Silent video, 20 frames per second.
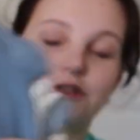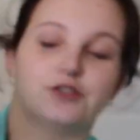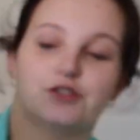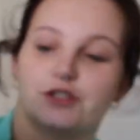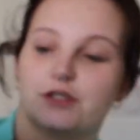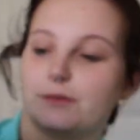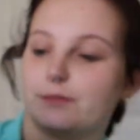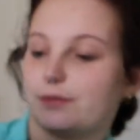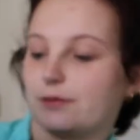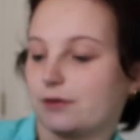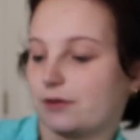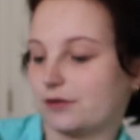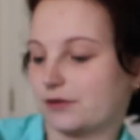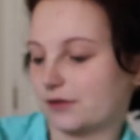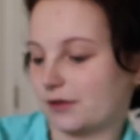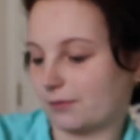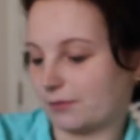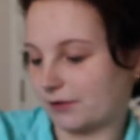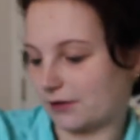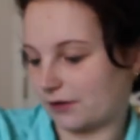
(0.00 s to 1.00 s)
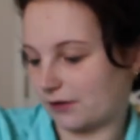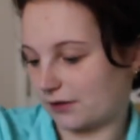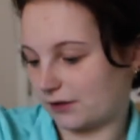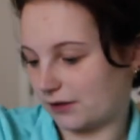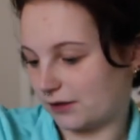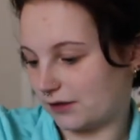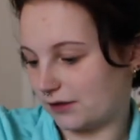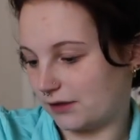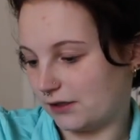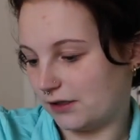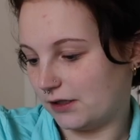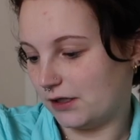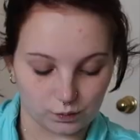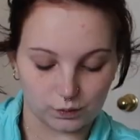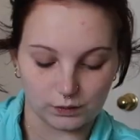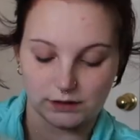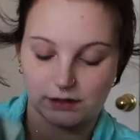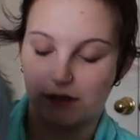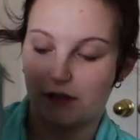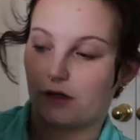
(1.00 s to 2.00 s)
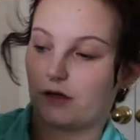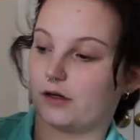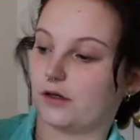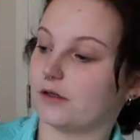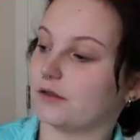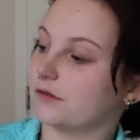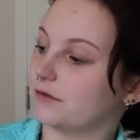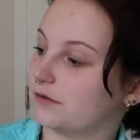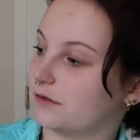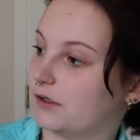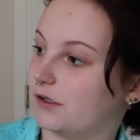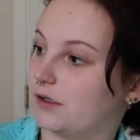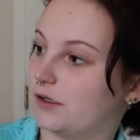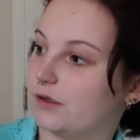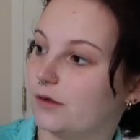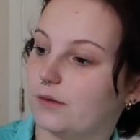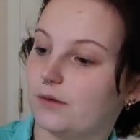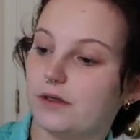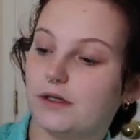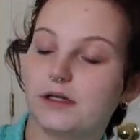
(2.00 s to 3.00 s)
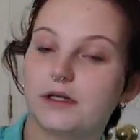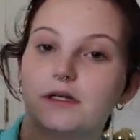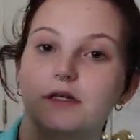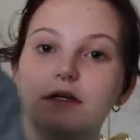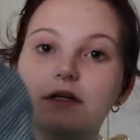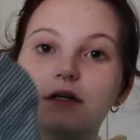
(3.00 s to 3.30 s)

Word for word: a Jeep or something on it. We also